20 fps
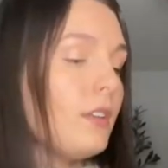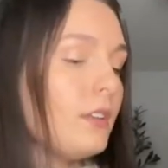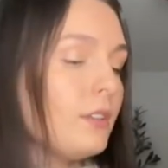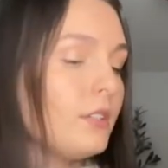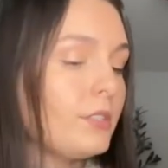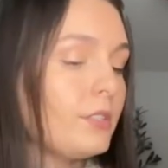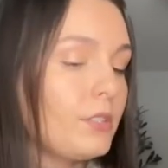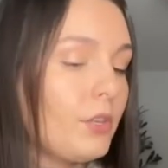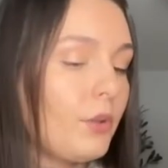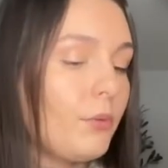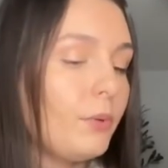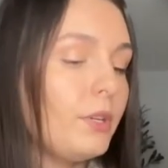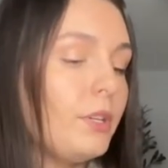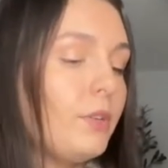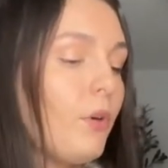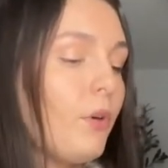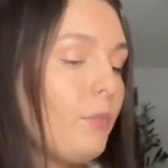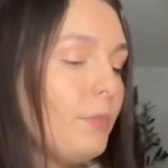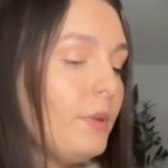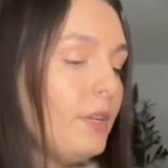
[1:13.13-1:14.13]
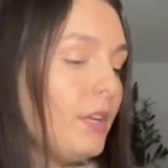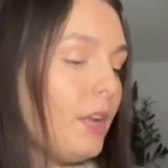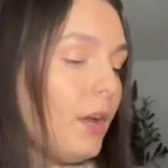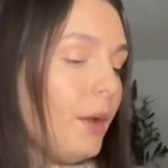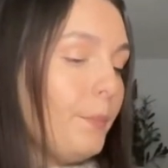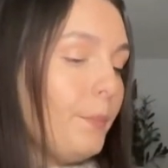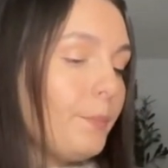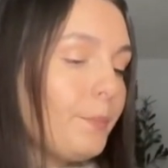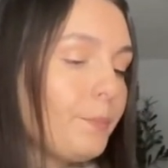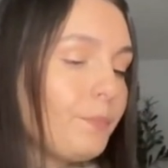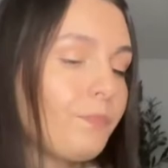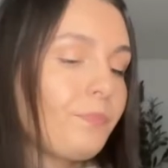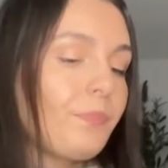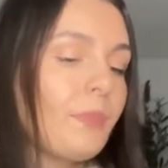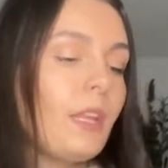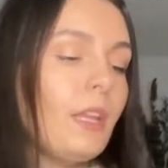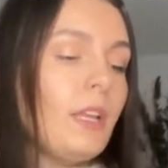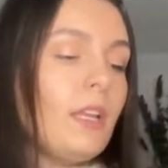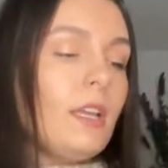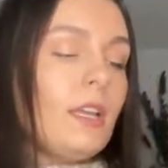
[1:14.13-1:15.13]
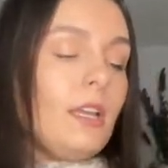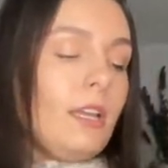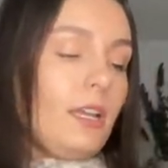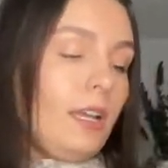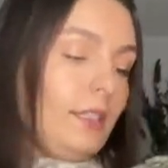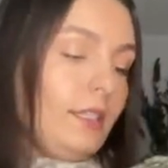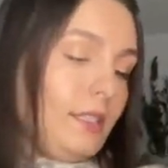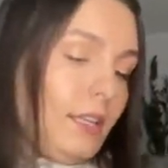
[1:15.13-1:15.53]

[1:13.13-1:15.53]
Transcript: So when you open it up, it's